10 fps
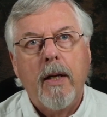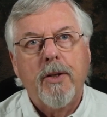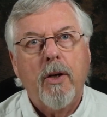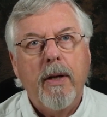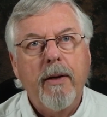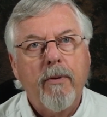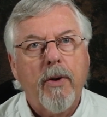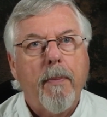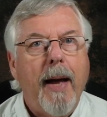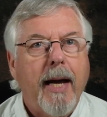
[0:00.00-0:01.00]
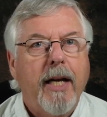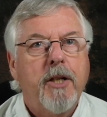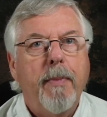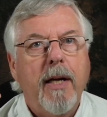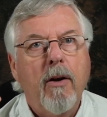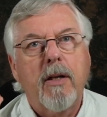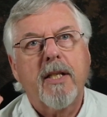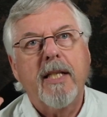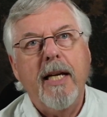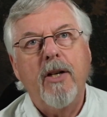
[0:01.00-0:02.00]
So even though the package may not
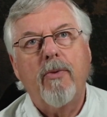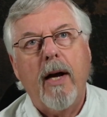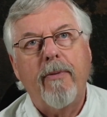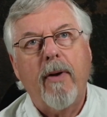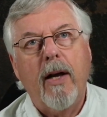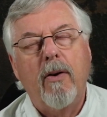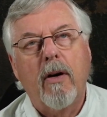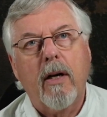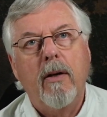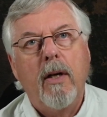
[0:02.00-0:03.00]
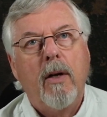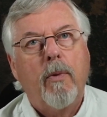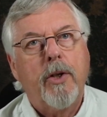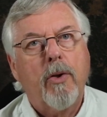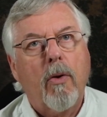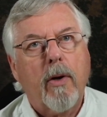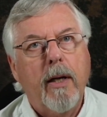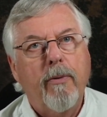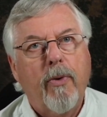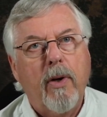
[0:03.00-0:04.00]
say dry fly hook, what you're
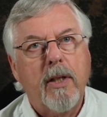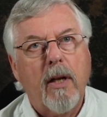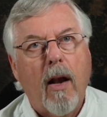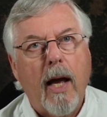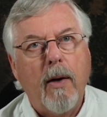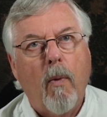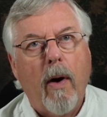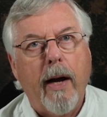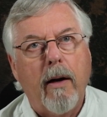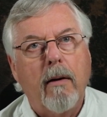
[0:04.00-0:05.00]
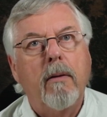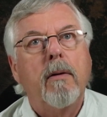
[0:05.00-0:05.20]
looking for is a light wire